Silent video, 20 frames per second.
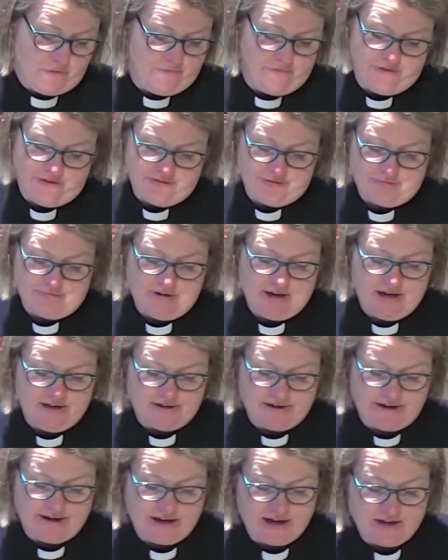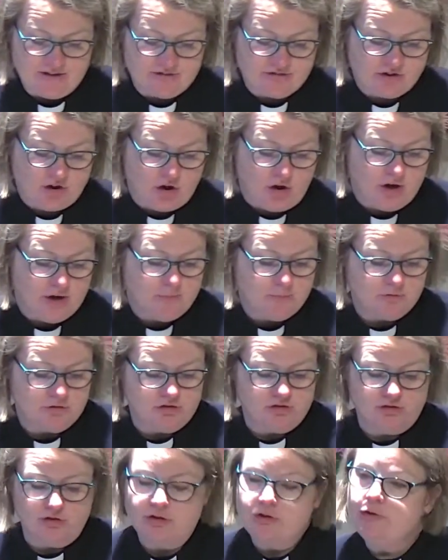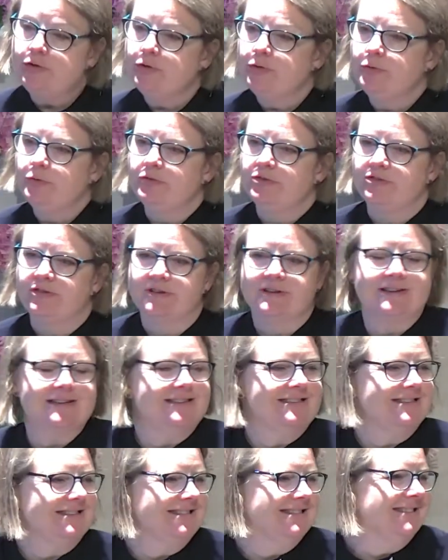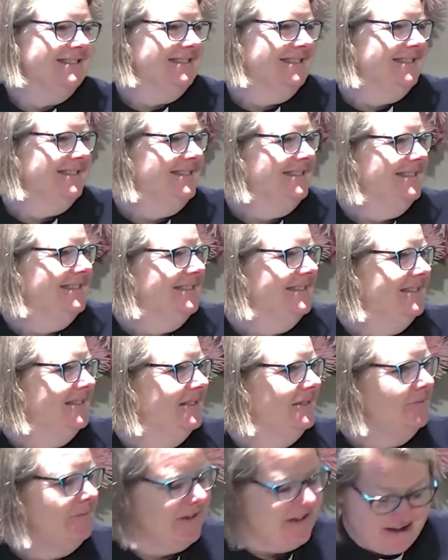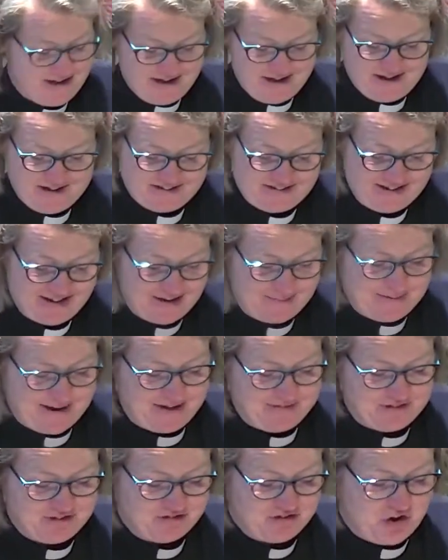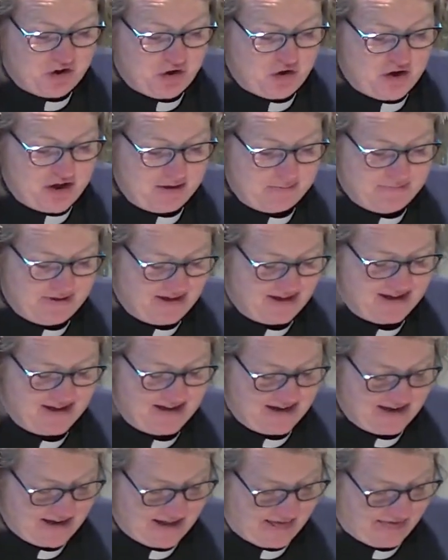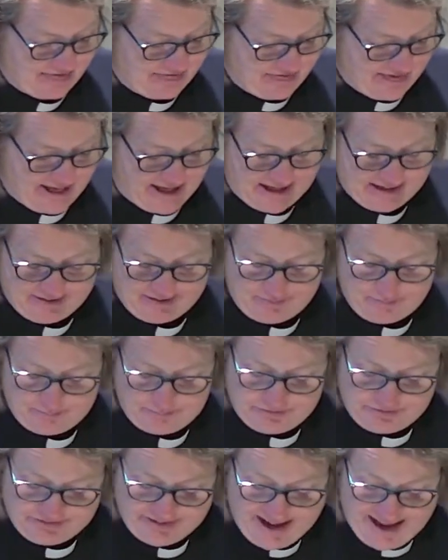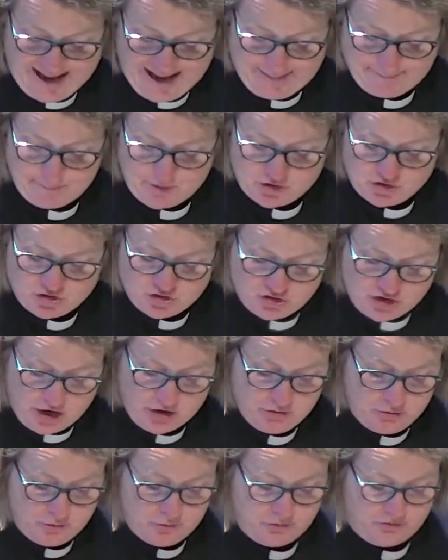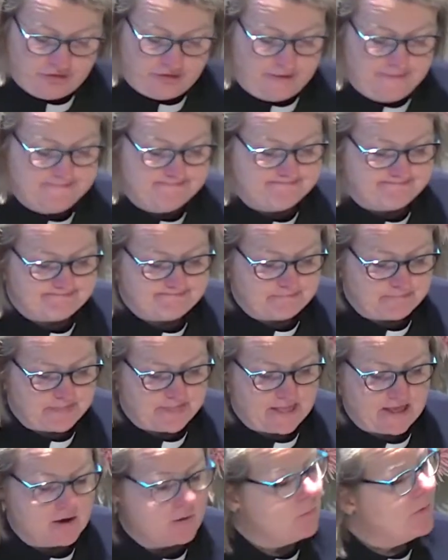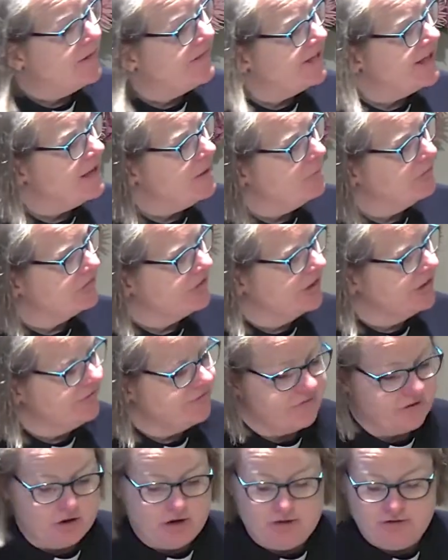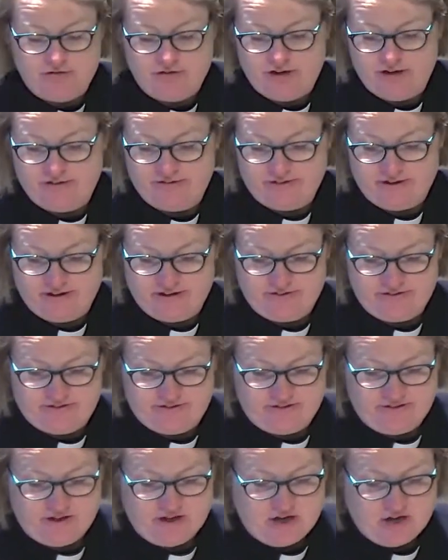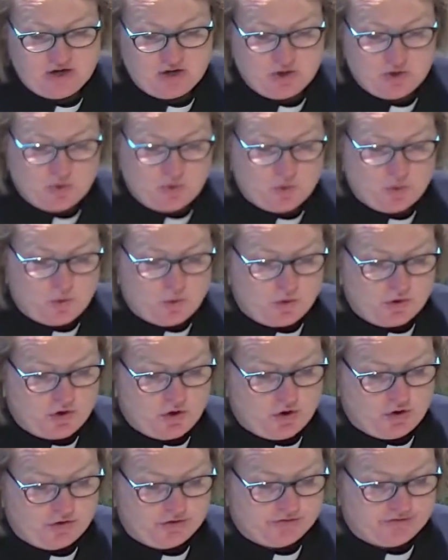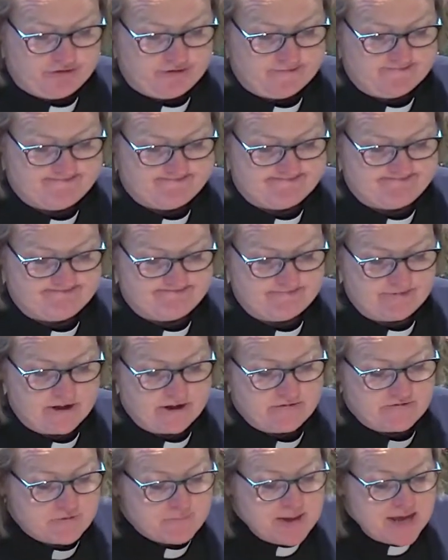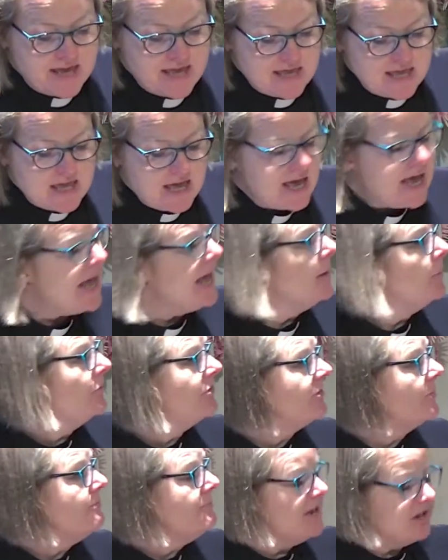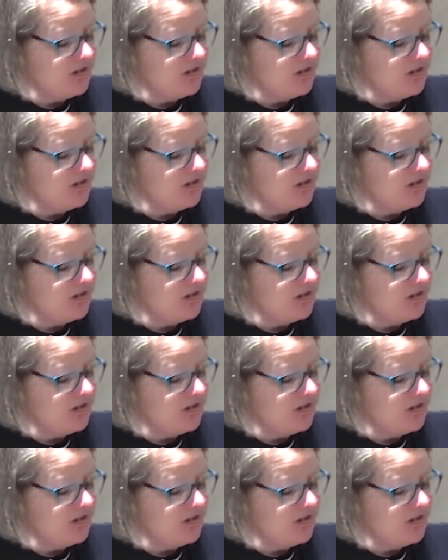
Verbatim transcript: of this reading is Time to Choose. We heard about the time that Sam chose whether he was going to follow Jesus or not. For me, it was a